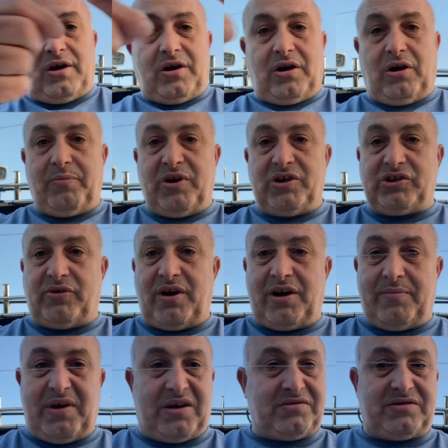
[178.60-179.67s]
I'll measure out
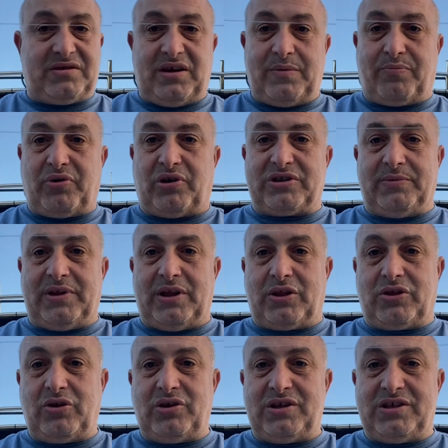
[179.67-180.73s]
about, say, approximately 30